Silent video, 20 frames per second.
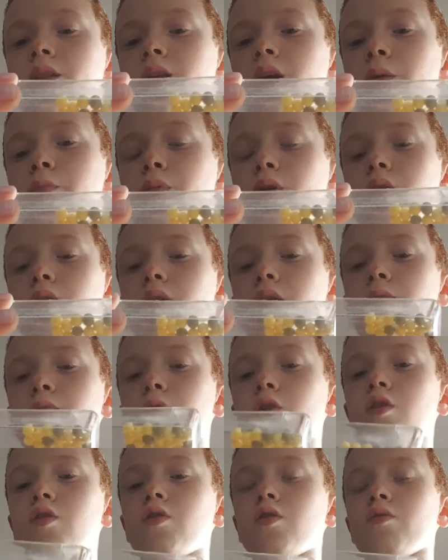tape on it and
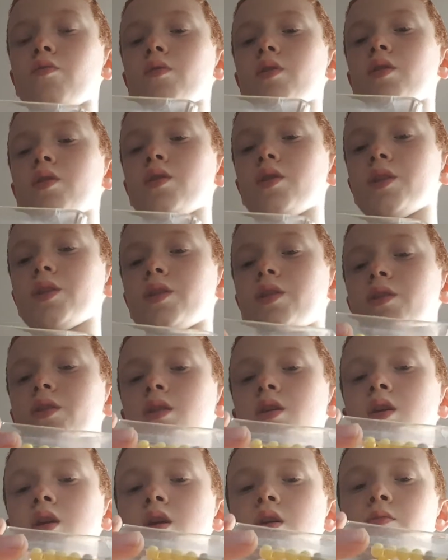my other one doesn't.
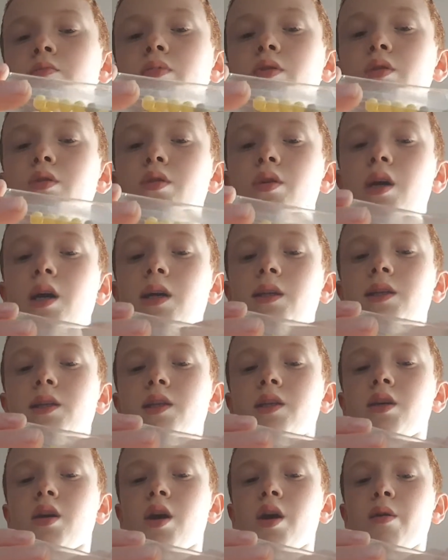But at the
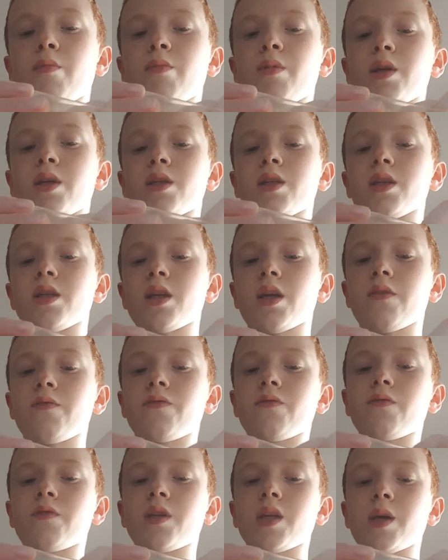time, it didn't have
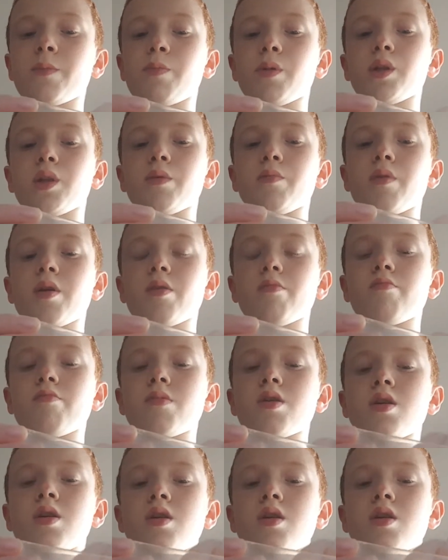tape on the bottom.